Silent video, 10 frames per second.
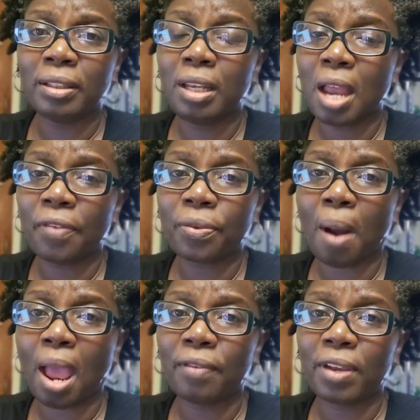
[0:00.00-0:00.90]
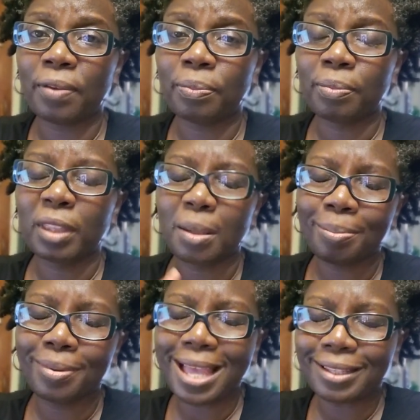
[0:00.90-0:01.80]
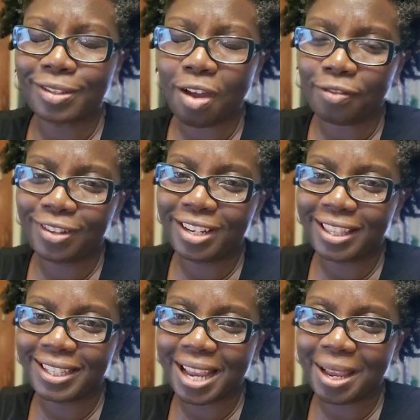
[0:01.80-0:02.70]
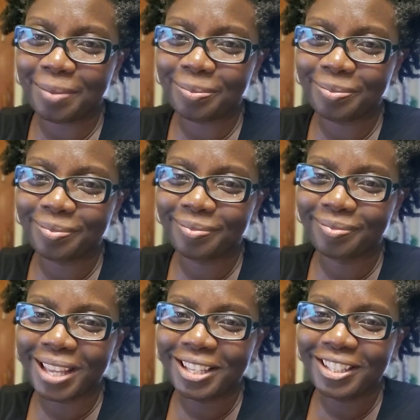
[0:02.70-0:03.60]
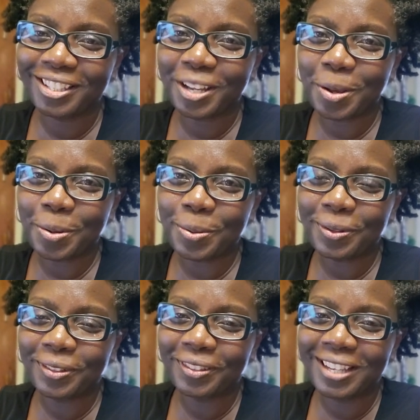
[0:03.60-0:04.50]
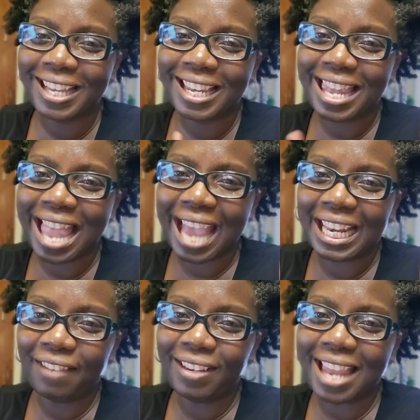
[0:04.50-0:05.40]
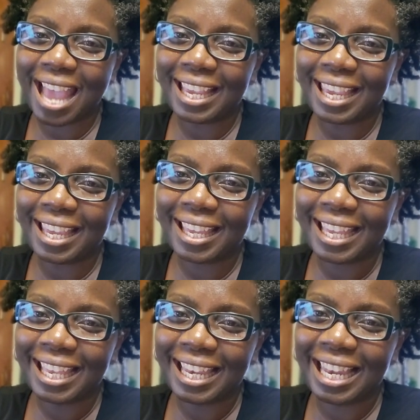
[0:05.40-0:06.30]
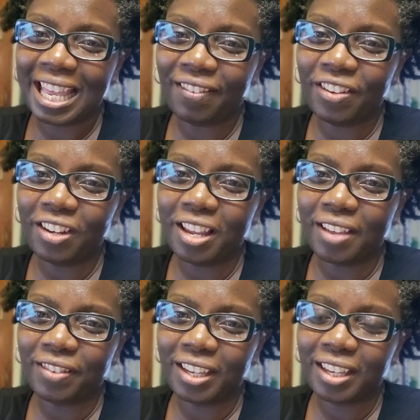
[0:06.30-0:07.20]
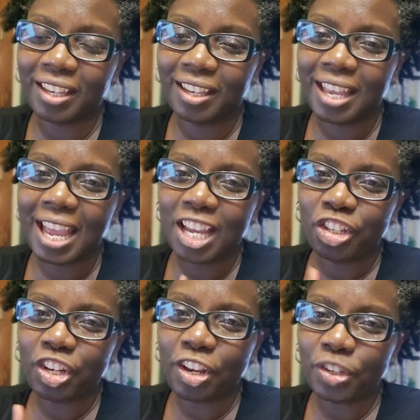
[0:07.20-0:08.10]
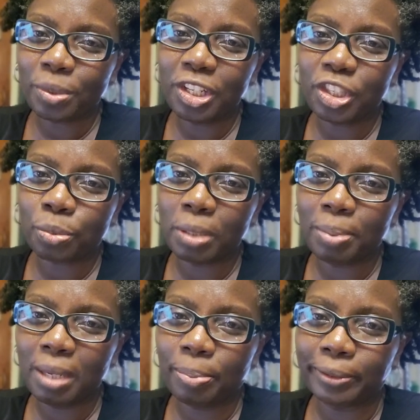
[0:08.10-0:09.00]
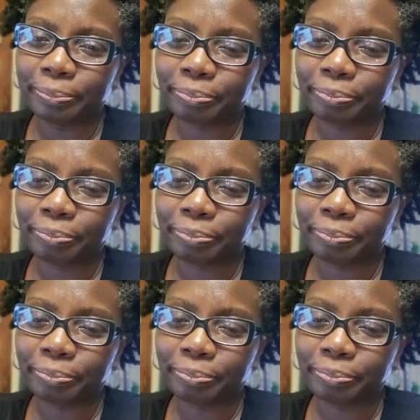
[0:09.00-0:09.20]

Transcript: You're not thriving. But that's a talk for another time. So, like it if you like it. Love it if you love it. And share this with these 3 people.